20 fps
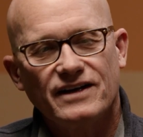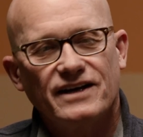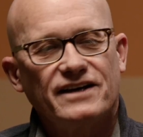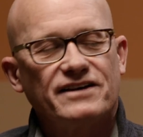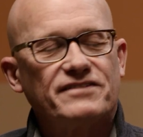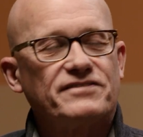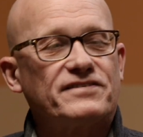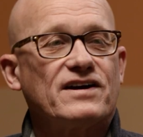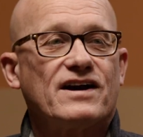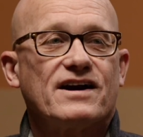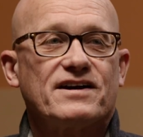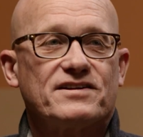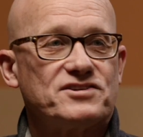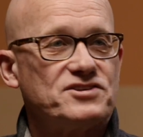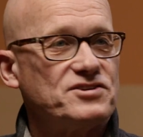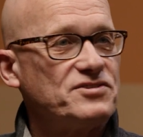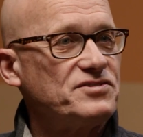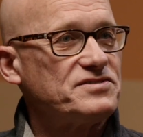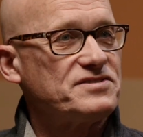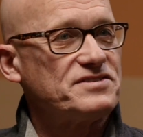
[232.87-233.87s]
If God
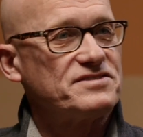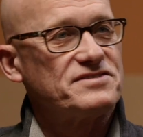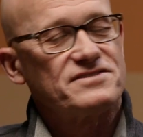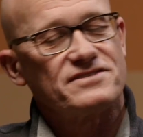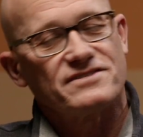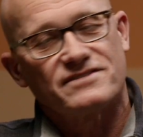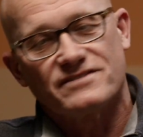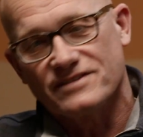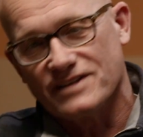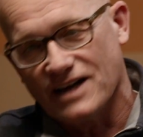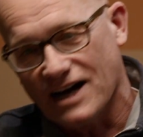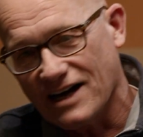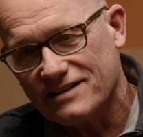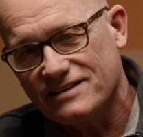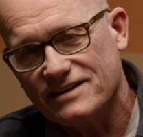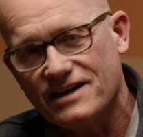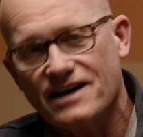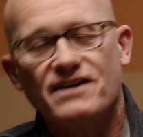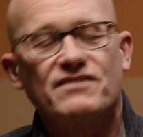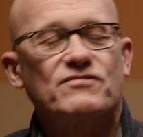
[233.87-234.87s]
chooses not
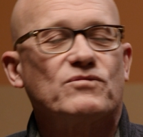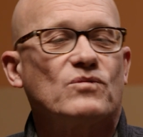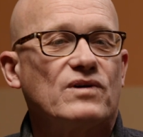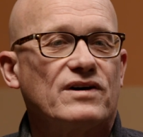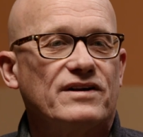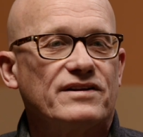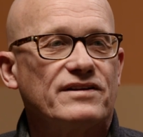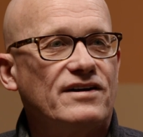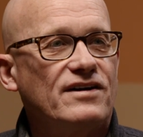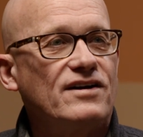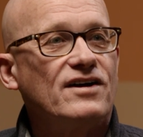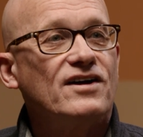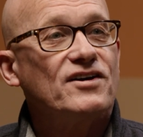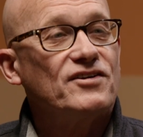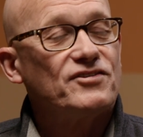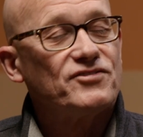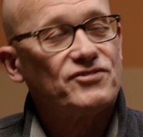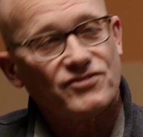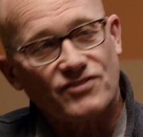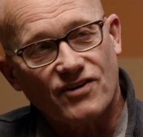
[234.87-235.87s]
to have one
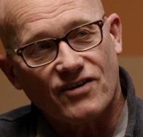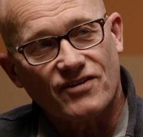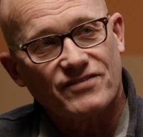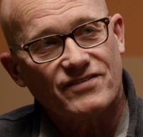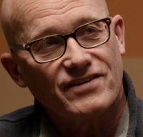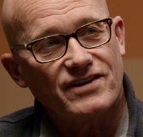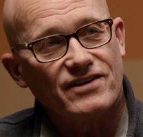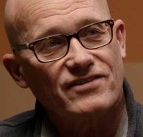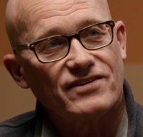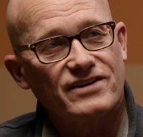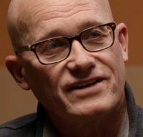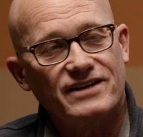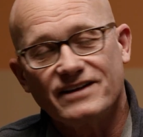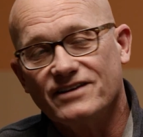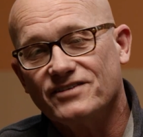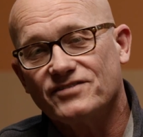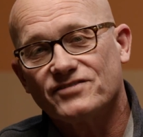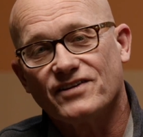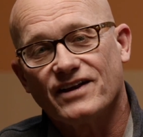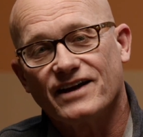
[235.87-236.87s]
start there in
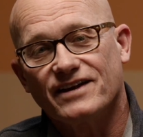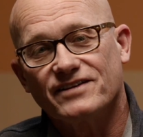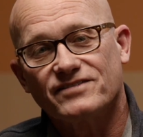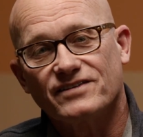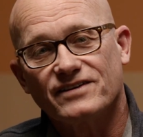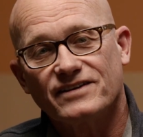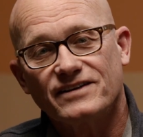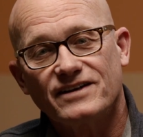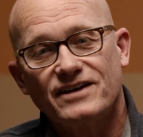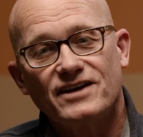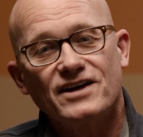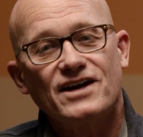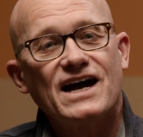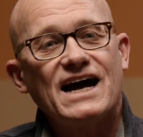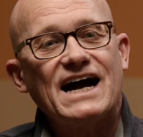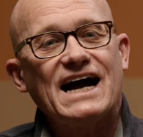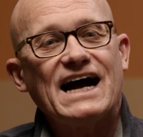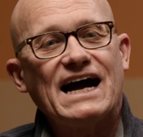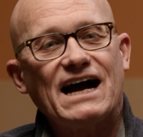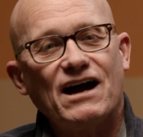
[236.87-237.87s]
East Lansing,
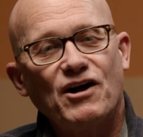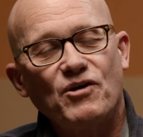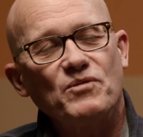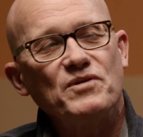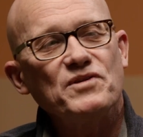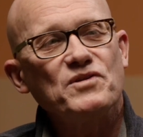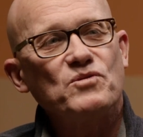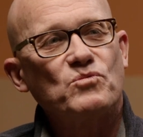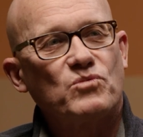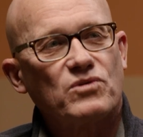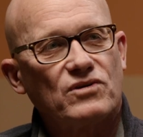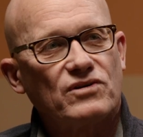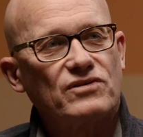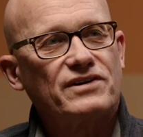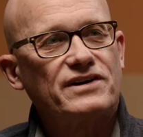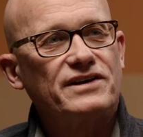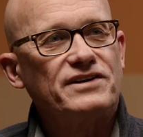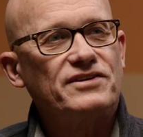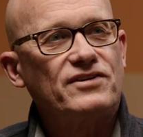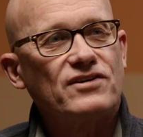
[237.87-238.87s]
how in the world
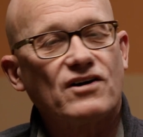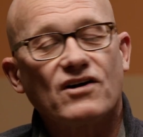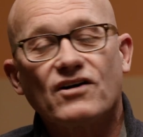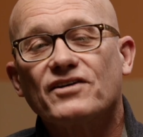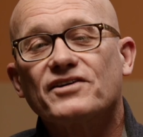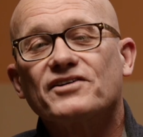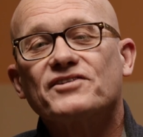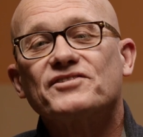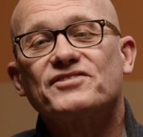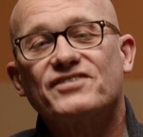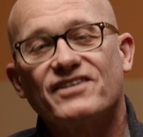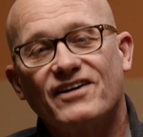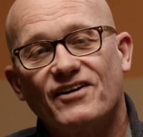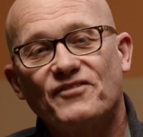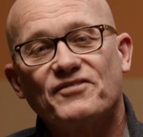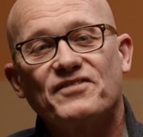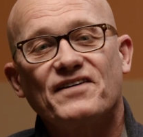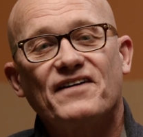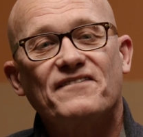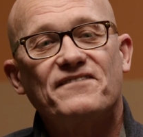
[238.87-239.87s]
can you call yourself a